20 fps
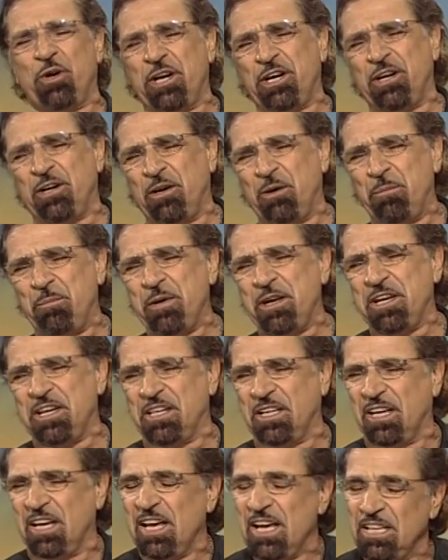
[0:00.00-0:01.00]
will be
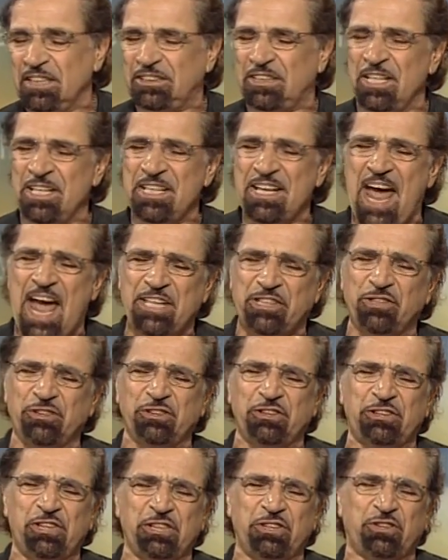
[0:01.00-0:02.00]
to not your
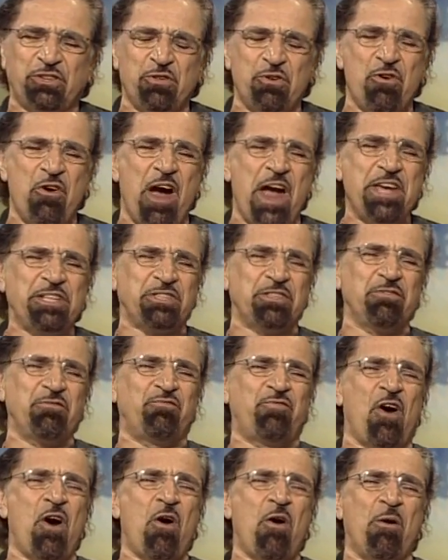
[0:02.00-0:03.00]
situation
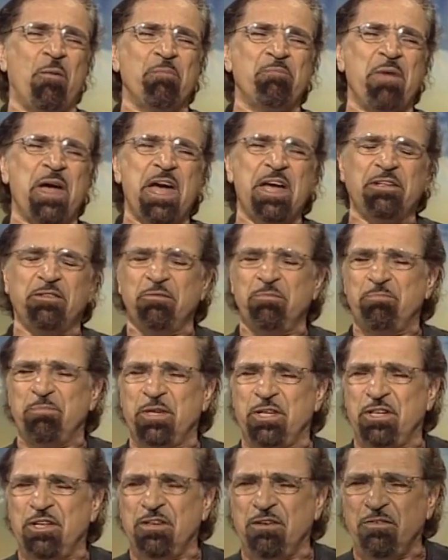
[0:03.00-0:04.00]
for a man to
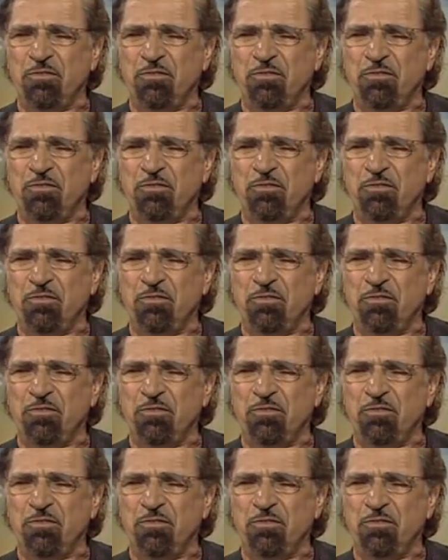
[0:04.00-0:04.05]
be